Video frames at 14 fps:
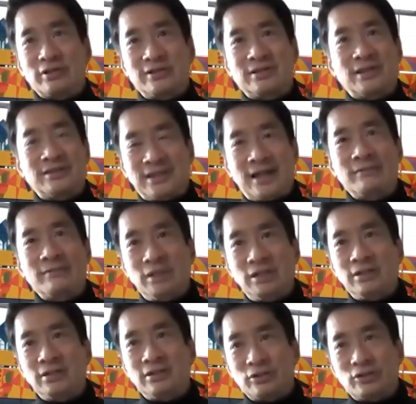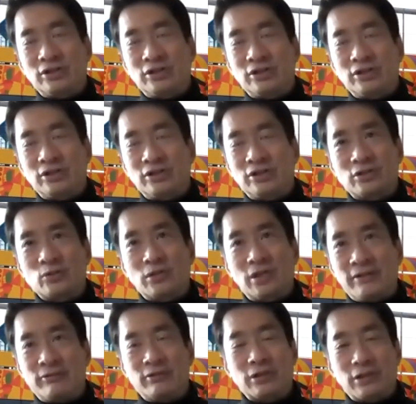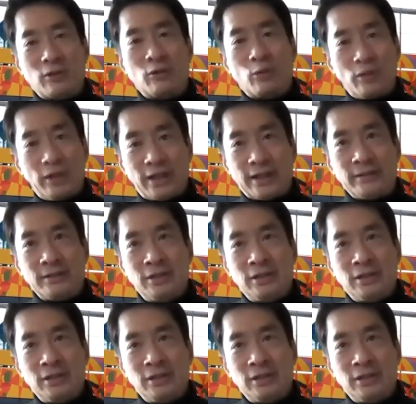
does not mean those discourses will ever go away.